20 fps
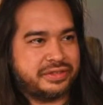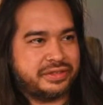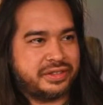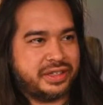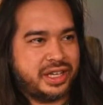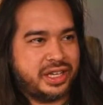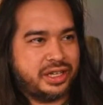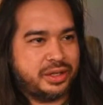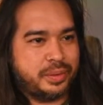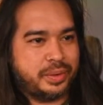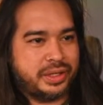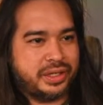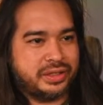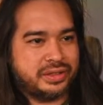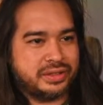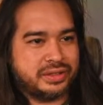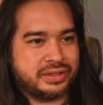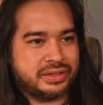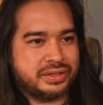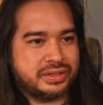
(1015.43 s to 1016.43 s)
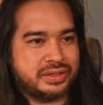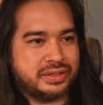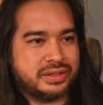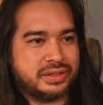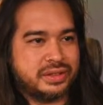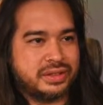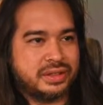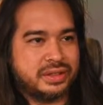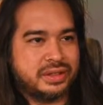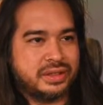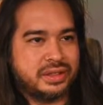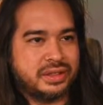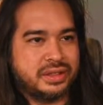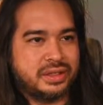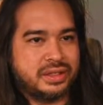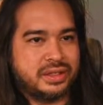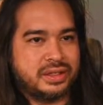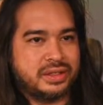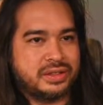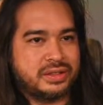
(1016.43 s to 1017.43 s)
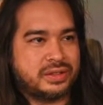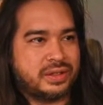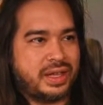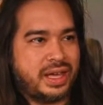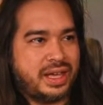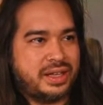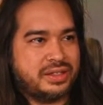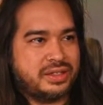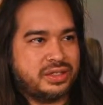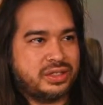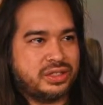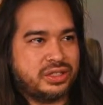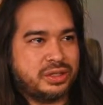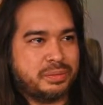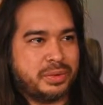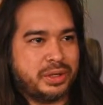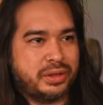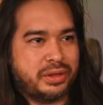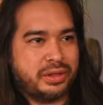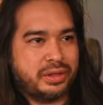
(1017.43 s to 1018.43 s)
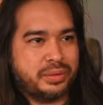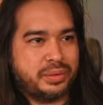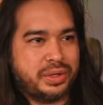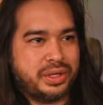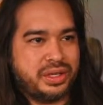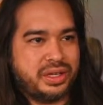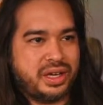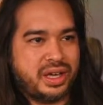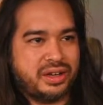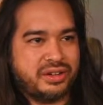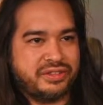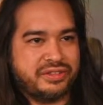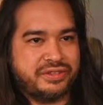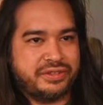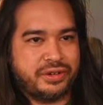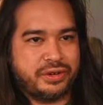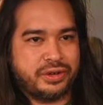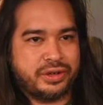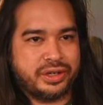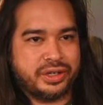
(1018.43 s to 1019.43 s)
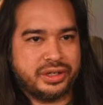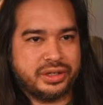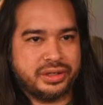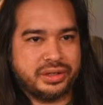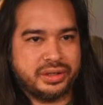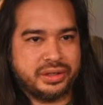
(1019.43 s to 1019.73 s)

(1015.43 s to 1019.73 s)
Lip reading: Anyways, so the answer should be 3 and 4.